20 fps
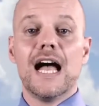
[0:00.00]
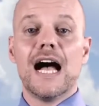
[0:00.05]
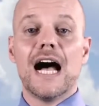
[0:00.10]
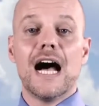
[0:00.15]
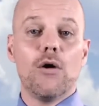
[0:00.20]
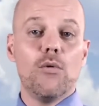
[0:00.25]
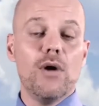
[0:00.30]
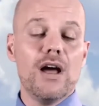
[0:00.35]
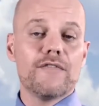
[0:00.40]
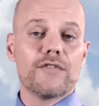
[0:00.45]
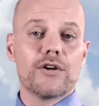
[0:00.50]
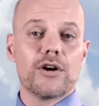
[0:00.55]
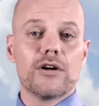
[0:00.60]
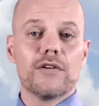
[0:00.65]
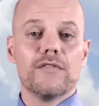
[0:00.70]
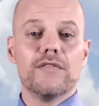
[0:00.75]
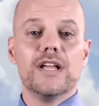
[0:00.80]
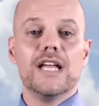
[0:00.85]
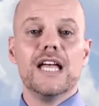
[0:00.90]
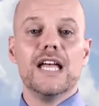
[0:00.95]

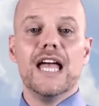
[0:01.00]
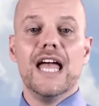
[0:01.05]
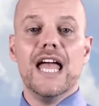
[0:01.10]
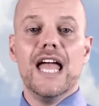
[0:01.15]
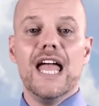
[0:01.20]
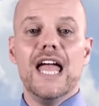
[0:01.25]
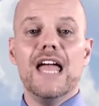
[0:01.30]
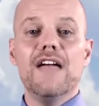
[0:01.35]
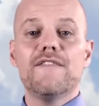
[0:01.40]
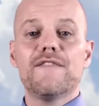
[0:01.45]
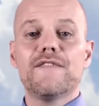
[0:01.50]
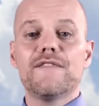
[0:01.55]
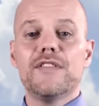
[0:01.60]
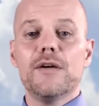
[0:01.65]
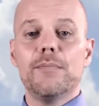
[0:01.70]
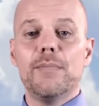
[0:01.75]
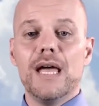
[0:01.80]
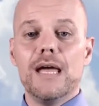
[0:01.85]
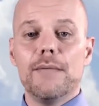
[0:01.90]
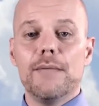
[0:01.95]
However, if
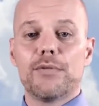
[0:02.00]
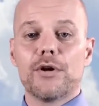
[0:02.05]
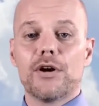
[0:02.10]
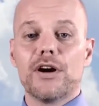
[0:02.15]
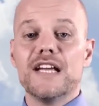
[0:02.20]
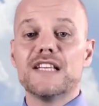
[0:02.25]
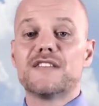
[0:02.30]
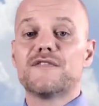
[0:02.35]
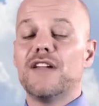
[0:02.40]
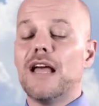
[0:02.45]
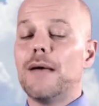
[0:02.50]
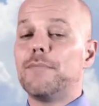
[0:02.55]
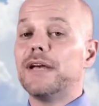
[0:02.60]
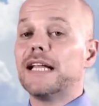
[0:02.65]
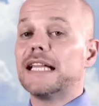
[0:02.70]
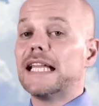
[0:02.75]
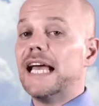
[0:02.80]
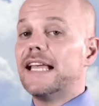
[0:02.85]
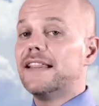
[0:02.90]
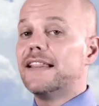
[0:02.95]
the paper is
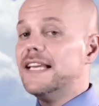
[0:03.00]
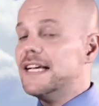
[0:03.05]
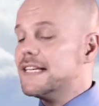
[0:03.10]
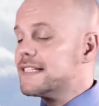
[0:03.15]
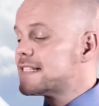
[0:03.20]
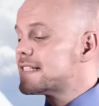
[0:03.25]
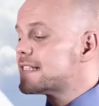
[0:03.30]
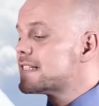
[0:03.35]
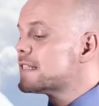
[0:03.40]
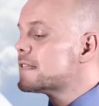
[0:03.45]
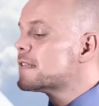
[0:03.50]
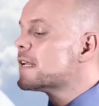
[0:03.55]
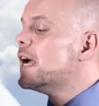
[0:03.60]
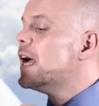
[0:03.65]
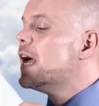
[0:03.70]
flapping like this,